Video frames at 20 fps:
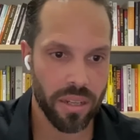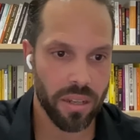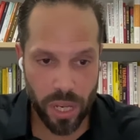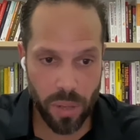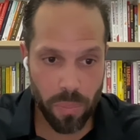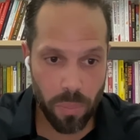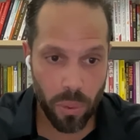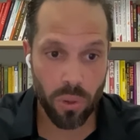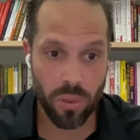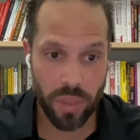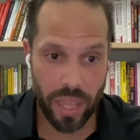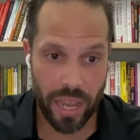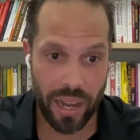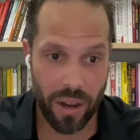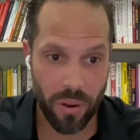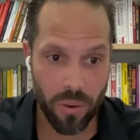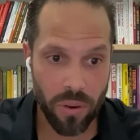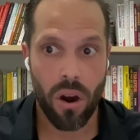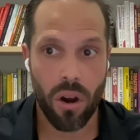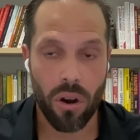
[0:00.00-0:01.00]
People
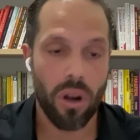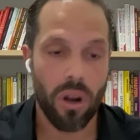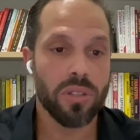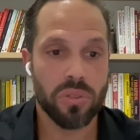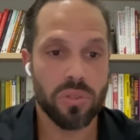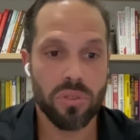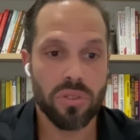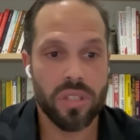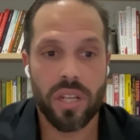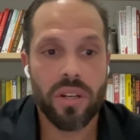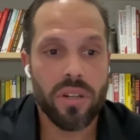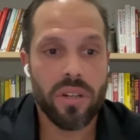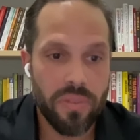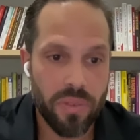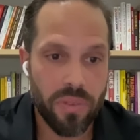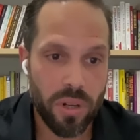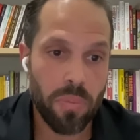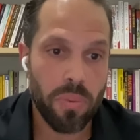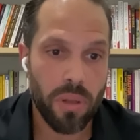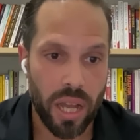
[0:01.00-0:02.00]
now are also scared to
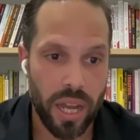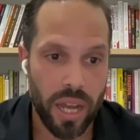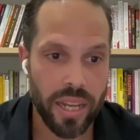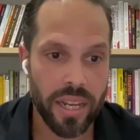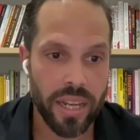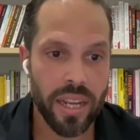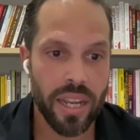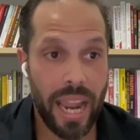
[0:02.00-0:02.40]
even apply.